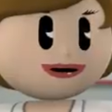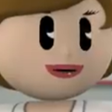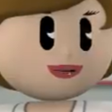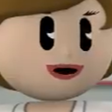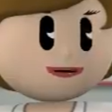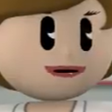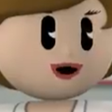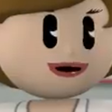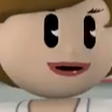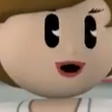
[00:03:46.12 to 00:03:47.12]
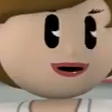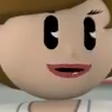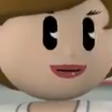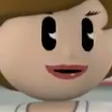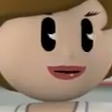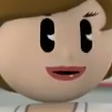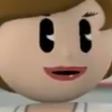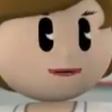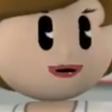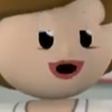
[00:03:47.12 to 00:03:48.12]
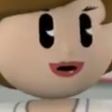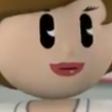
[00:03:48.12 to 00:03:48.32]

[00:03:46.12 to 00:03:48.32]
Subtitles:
us which unit to place the stretcher.